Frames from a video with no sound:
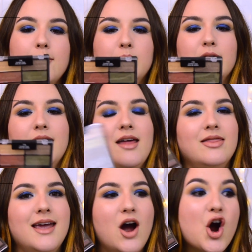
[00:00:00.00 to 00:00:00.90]
but
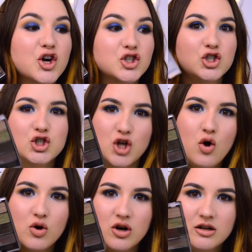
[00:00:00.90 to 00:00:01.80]
they are
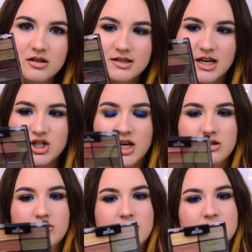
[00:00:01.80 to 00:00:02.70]
so good. This
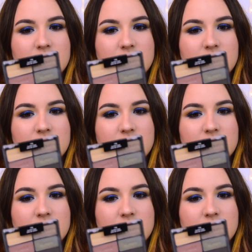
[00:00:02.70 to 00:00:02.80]
eyeshadow,